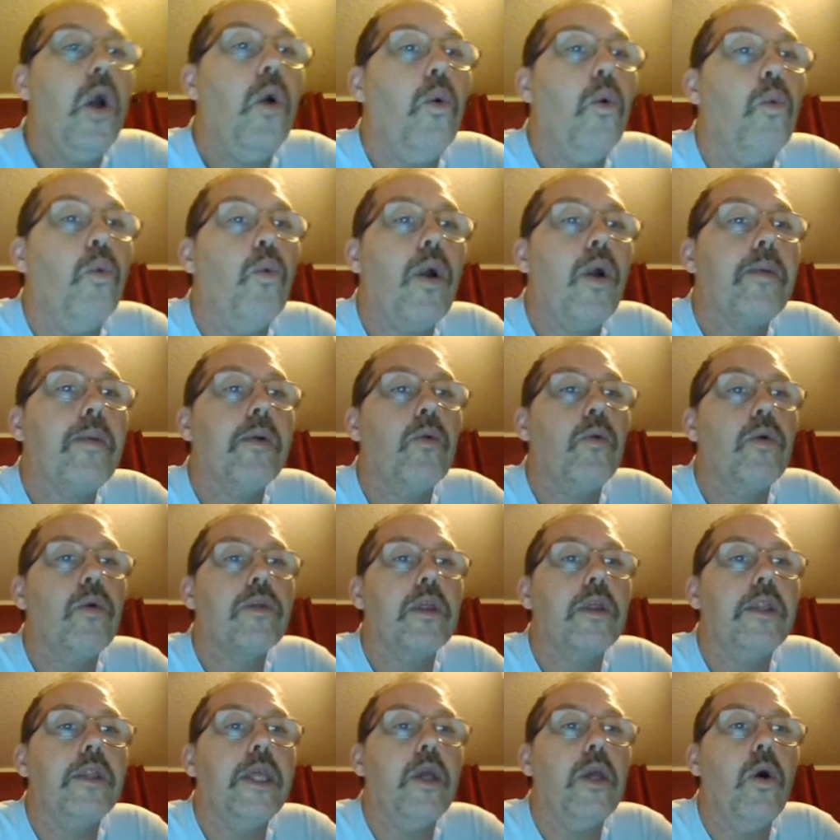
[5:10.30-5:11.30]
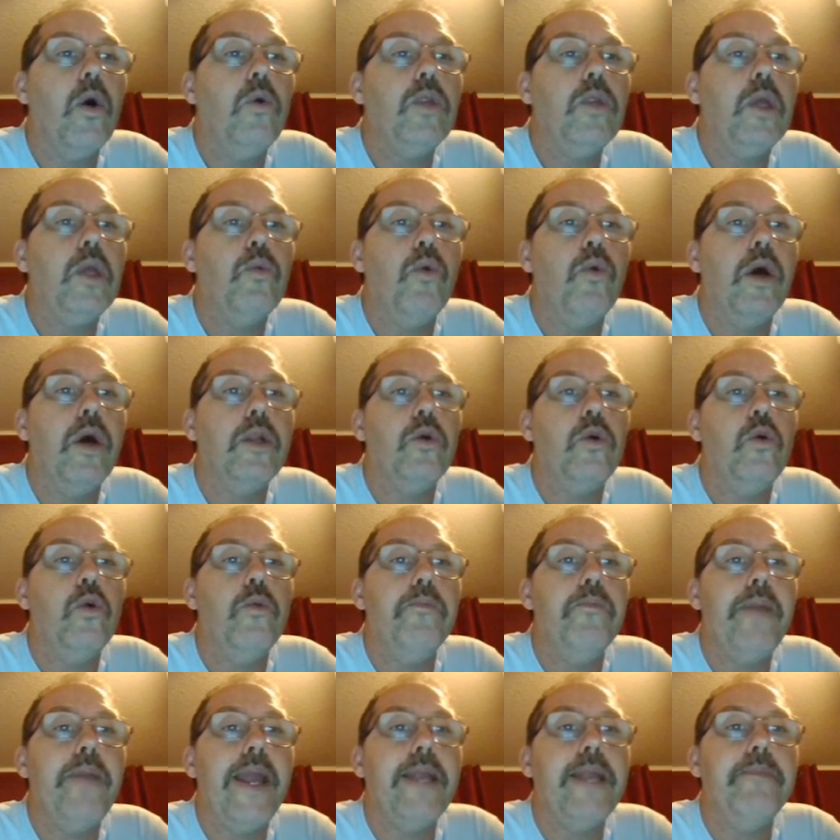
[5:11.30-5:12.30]
Weber wasn't the only one who
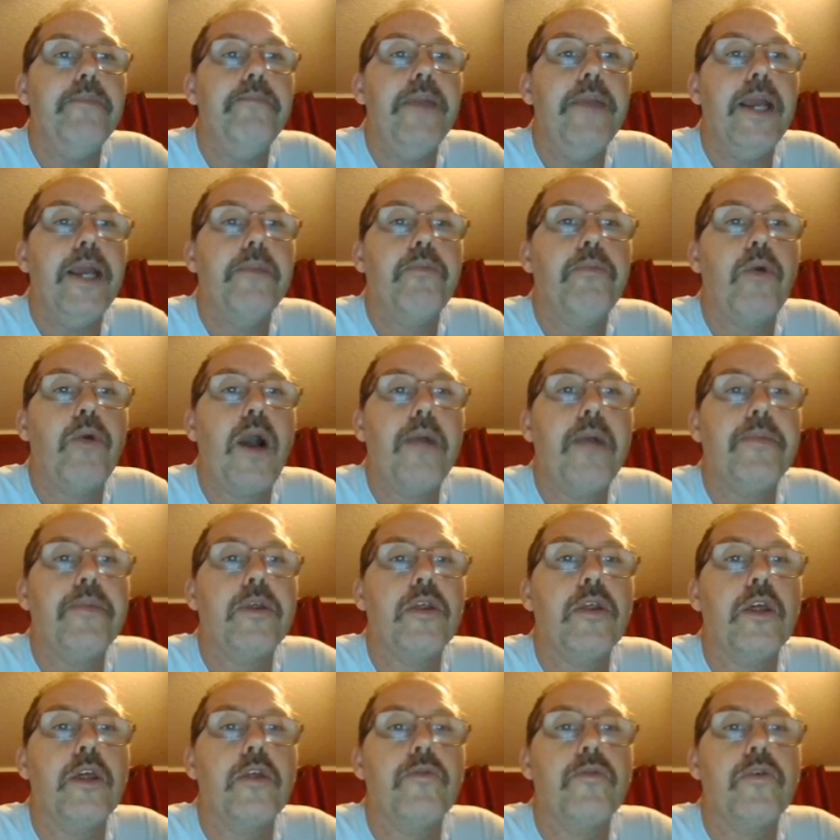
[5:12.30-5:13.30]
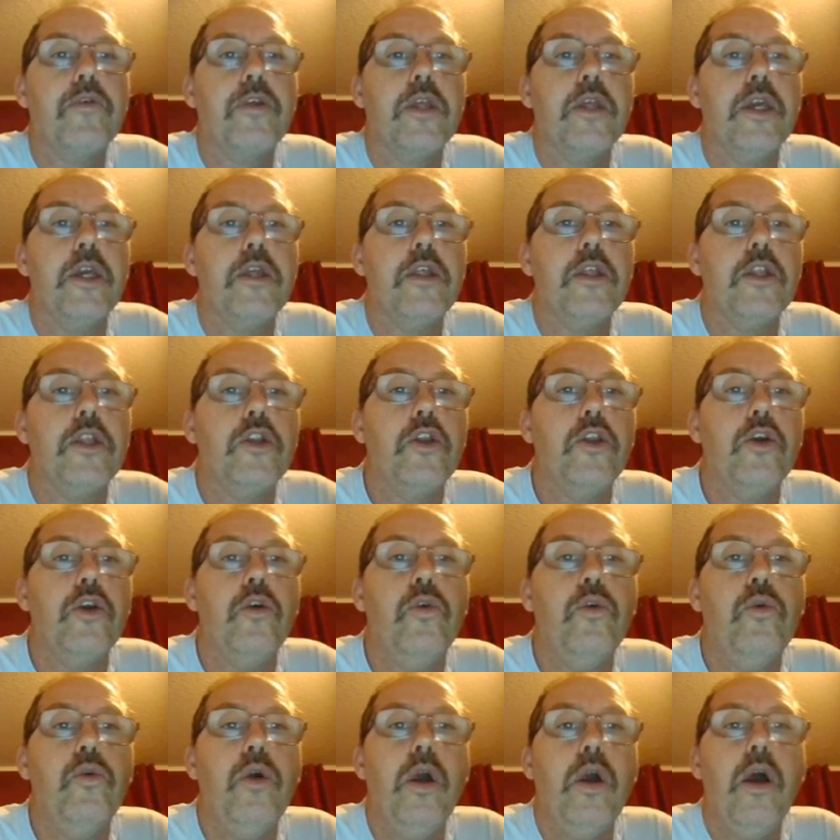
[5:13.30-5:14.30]
made big promises for season
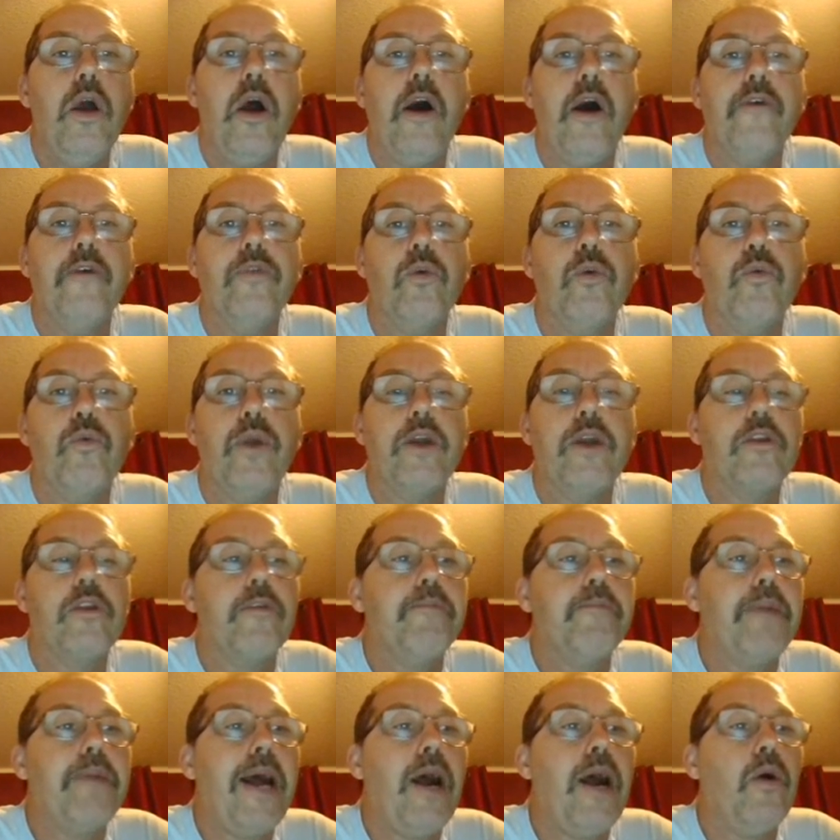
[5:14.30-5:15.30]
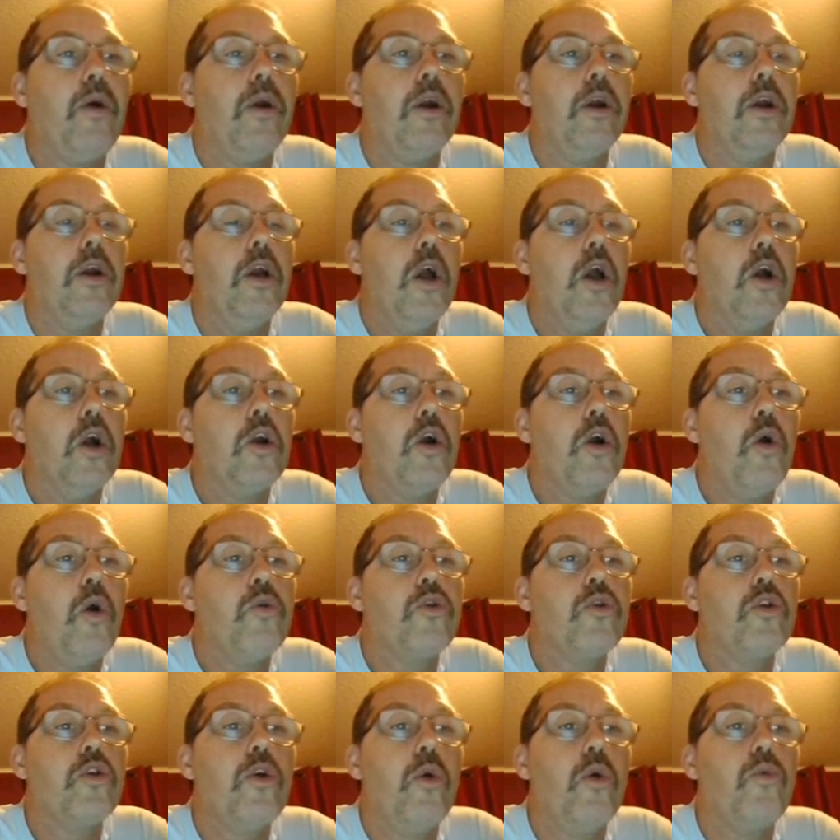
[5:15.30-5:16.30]
two of The Rings of Power.
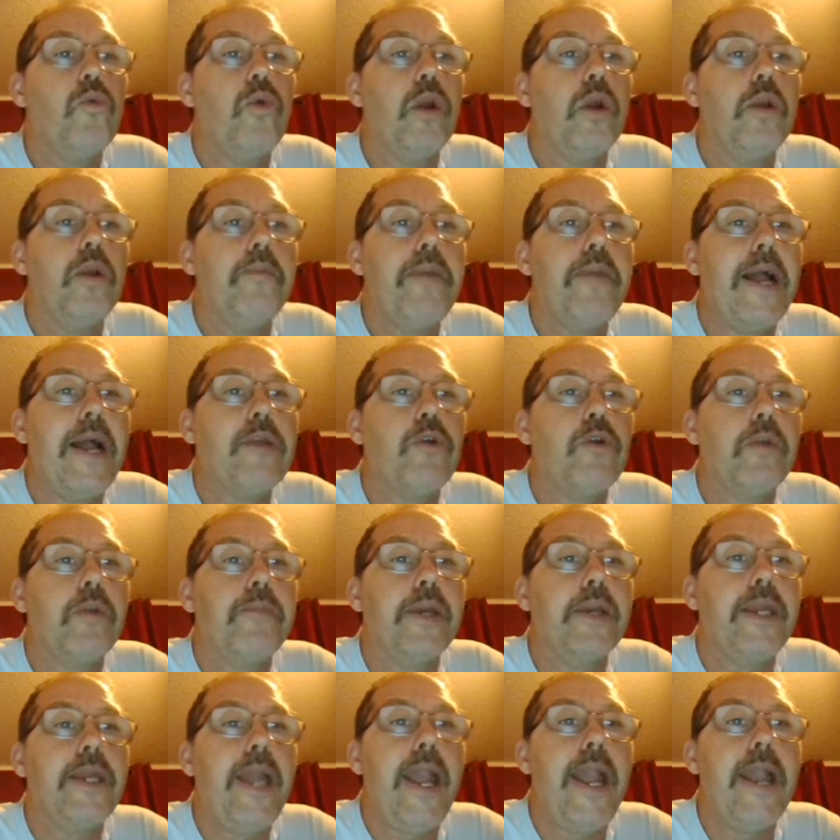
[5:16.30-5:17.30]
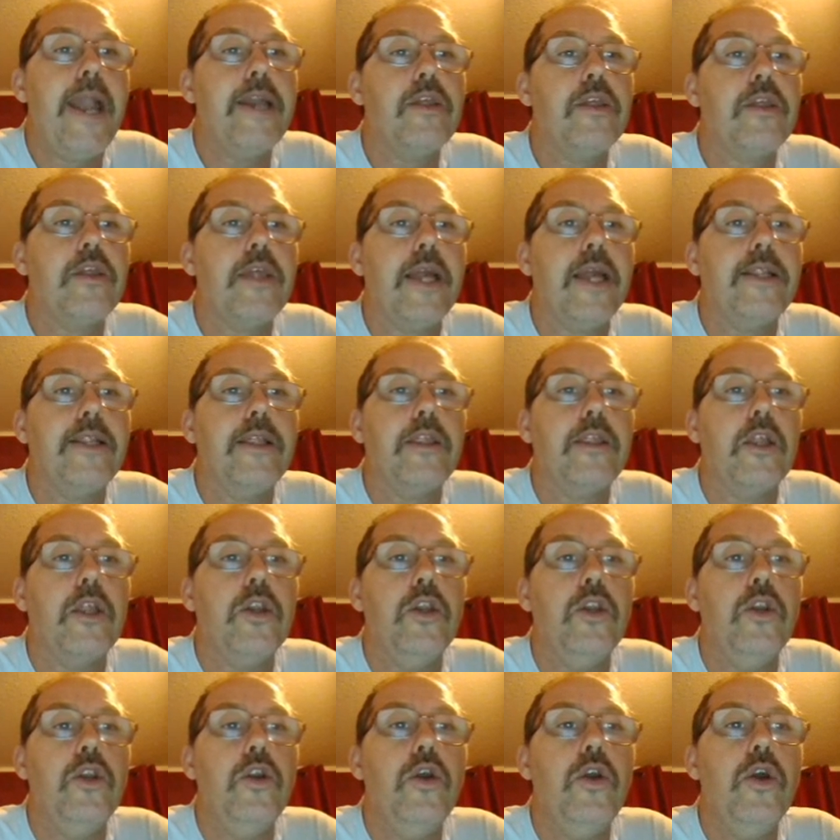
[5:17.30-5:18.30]
Co-showrunner Patrick McKay said that the
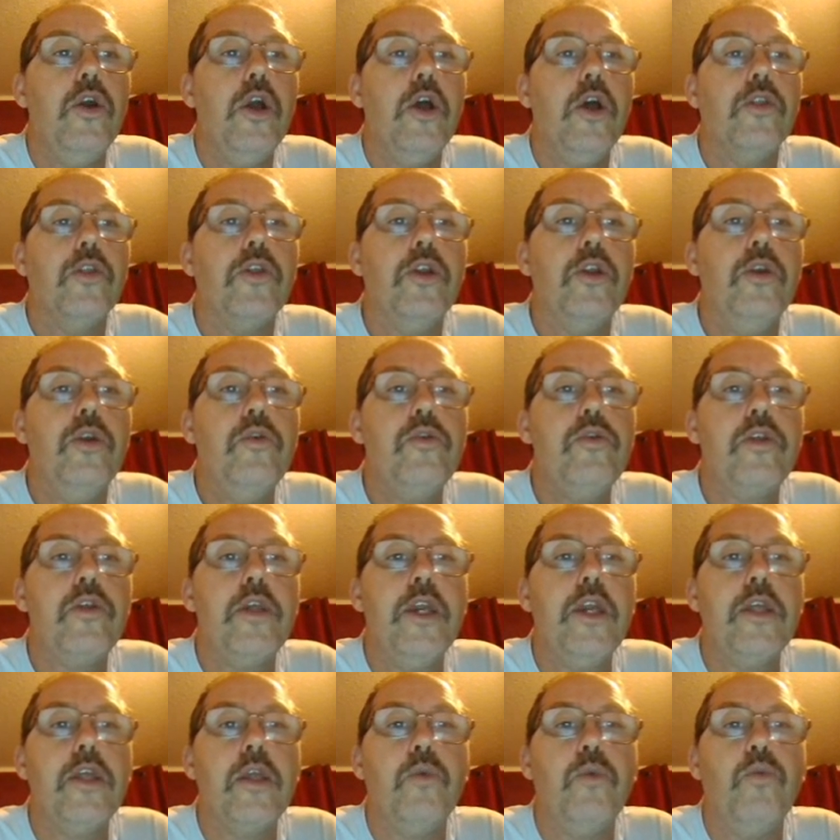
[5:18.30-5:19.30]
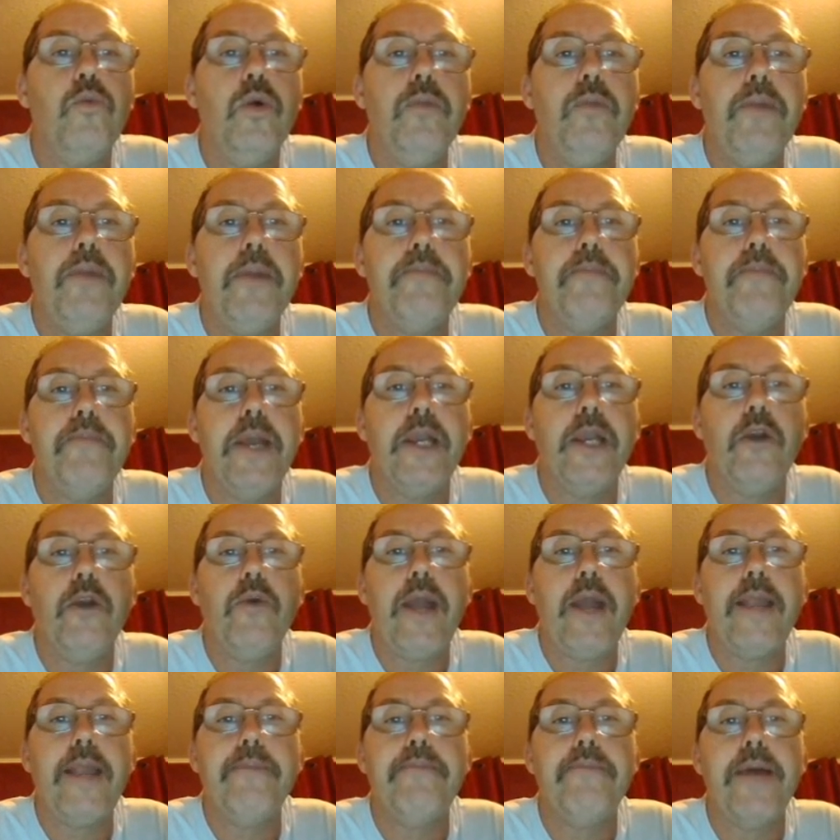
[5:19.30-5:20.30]
new, the new season will be bigger
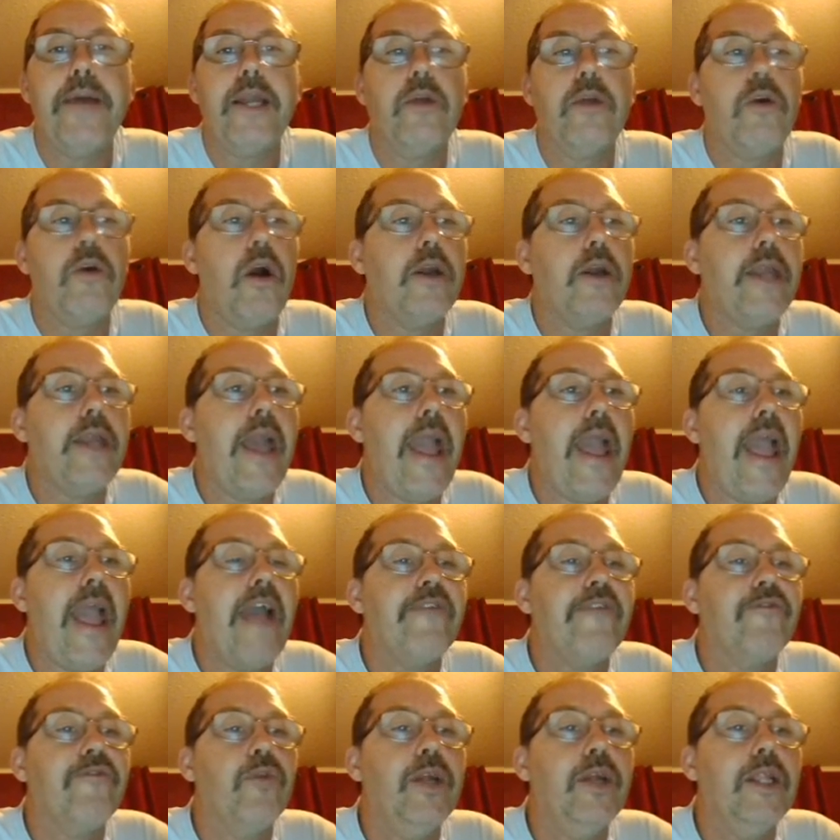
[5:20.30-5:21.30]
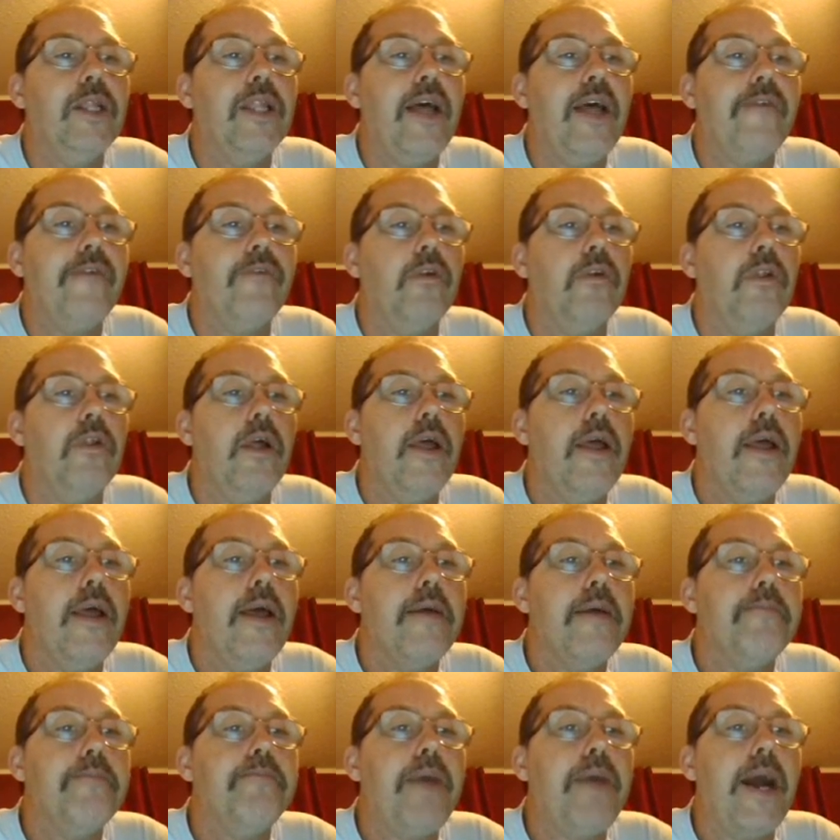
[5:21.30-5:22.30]
and better on every level,
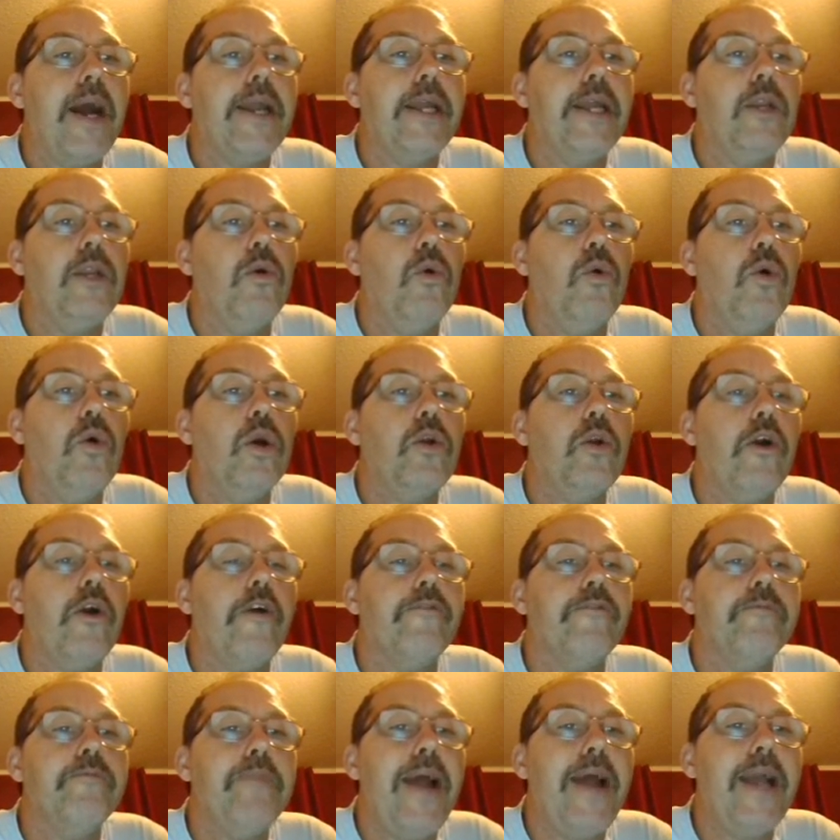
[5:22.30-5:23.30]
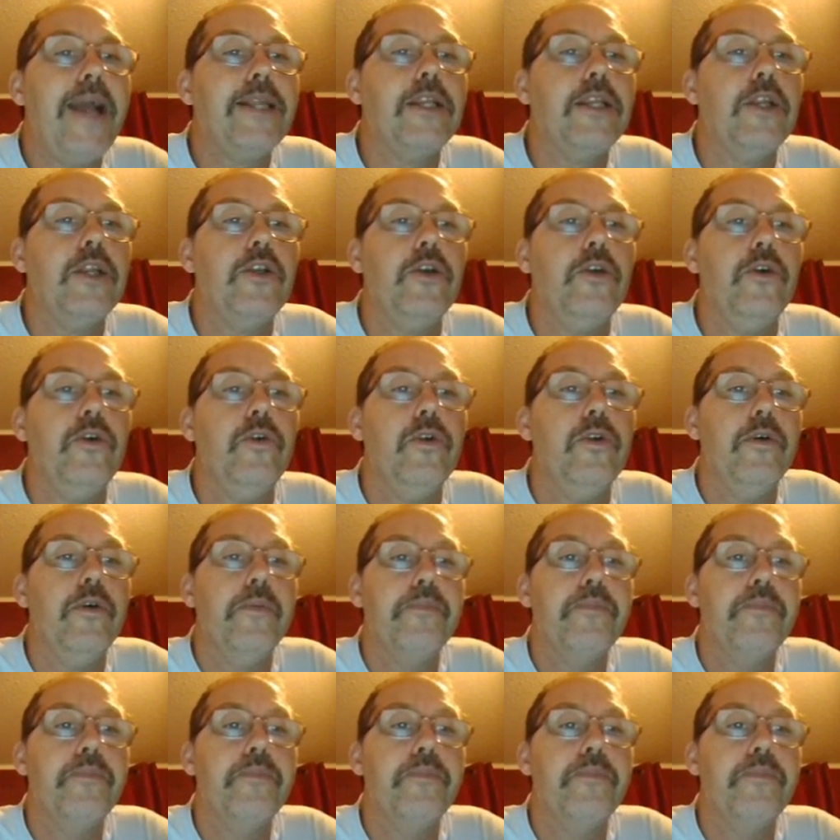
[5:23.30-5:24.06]
by an order of magnitude.